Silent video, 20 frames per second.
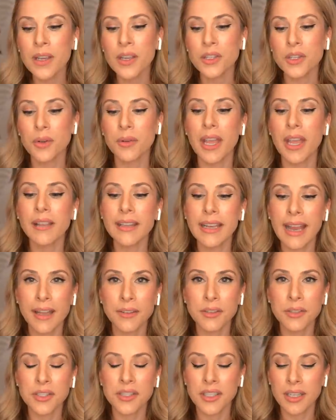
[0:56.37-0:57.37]
So Kelly
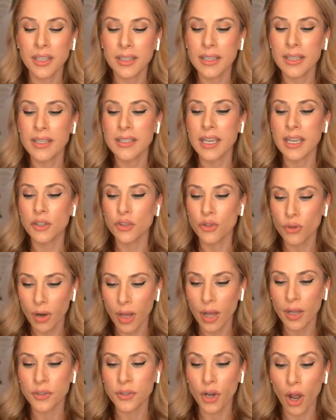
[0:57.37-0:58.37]
Anderson is a,
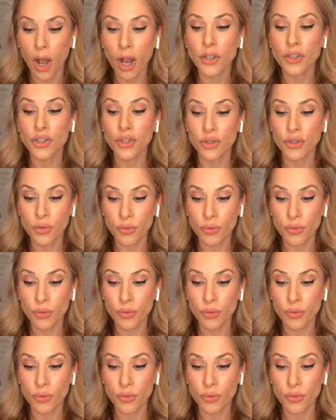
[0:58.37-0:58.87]
a dog